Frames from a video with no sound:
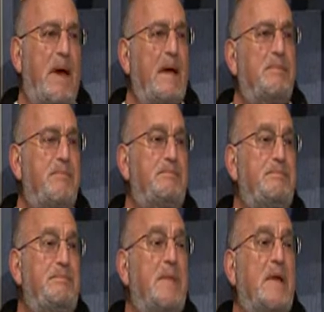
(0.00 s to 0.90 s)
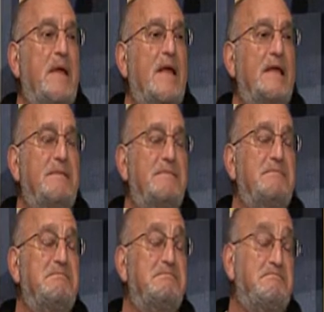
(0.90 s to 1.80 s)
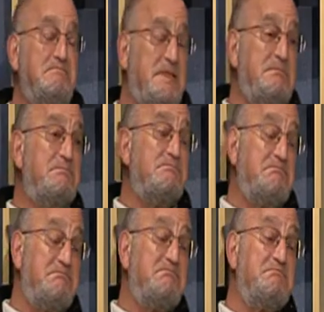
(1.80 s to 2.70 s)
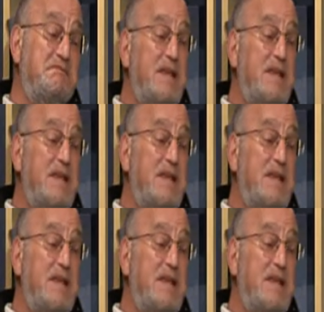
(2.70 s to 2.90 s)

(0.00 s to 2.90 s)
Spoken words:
didn't he call them basically, in fairness?